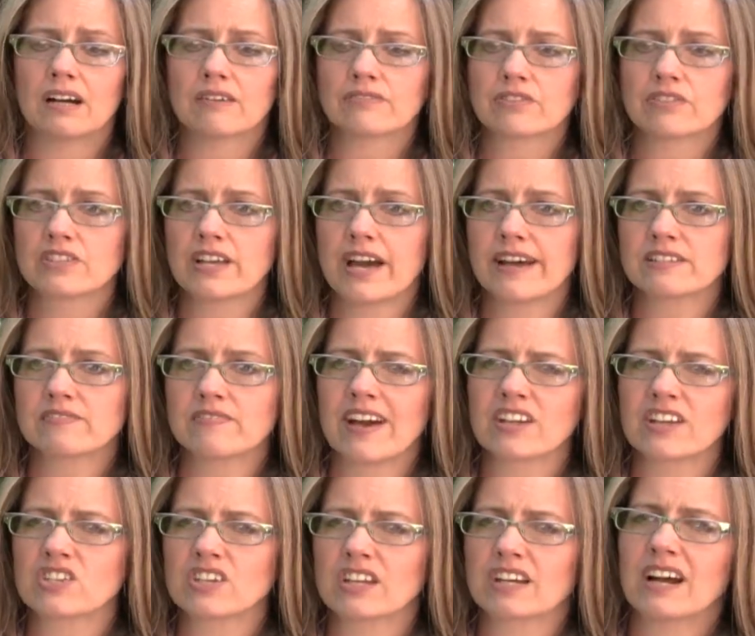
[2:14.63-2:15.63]
for
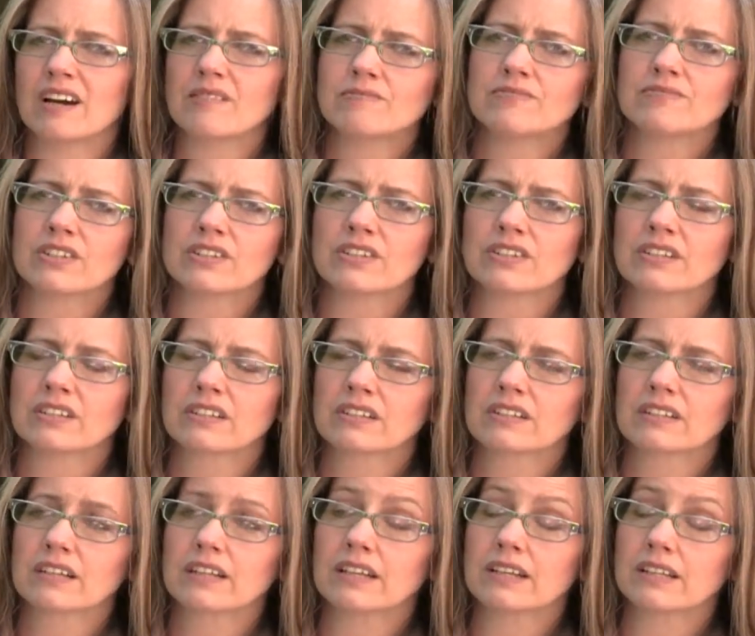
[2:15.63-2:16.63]
satisfaction and comfort
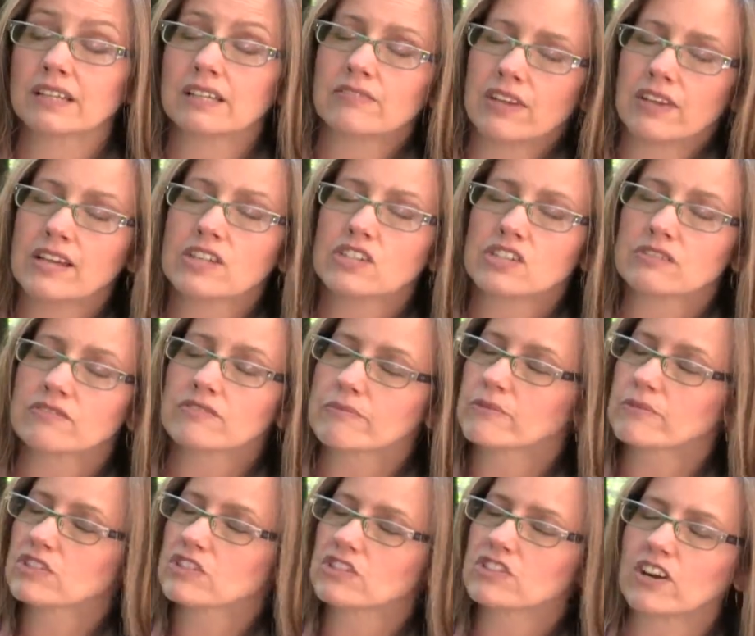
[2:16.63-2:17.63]
and alleviation
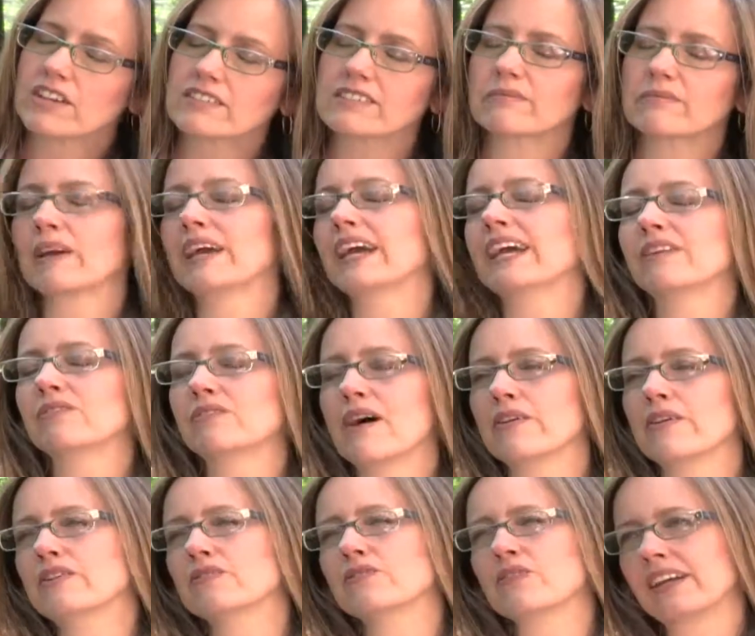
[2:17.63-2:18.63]
from this stress and pain
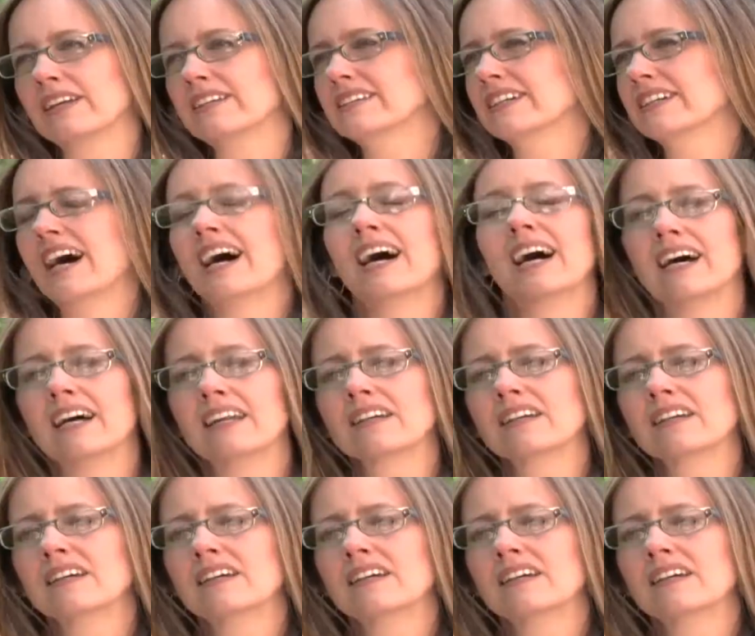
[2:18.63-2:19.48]
rather than running to God.